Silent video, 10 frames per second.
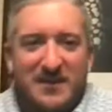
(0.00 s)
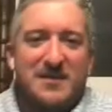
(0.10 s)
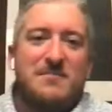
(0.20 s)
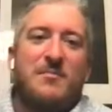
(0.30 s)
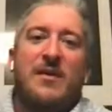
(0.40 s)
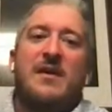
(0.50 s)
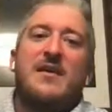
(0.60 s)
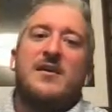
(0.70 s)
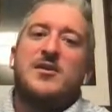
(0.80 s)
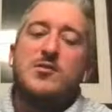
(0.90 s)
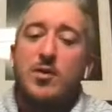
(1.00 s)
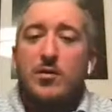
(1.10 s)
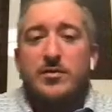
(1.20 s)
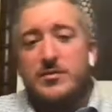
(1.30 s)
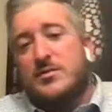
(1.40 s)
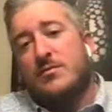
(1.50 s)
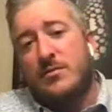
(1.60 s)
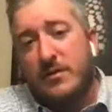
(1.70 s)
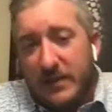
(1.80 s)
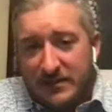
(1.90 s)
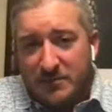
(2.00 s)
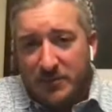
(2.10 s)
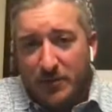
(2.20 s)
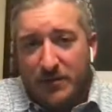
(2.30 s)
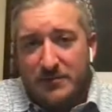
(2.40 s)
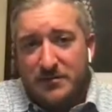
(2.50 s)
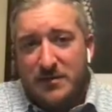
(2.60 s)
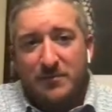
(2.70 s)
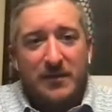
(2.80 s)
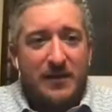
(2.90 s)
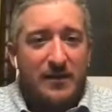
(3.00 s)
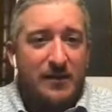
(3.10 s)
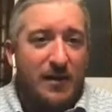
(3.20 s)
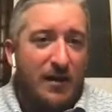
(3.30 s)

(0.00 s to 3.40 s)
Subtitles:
up? You go to the store, get some donuts or something.